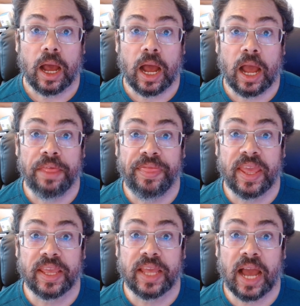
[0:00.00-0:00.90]
I
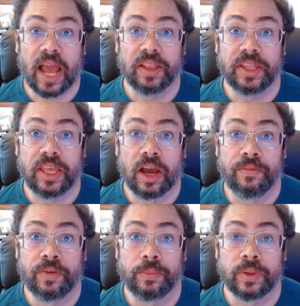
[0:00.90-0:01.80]
think highly of
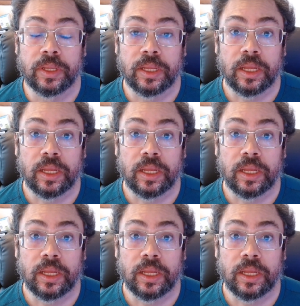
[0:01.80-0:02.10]
him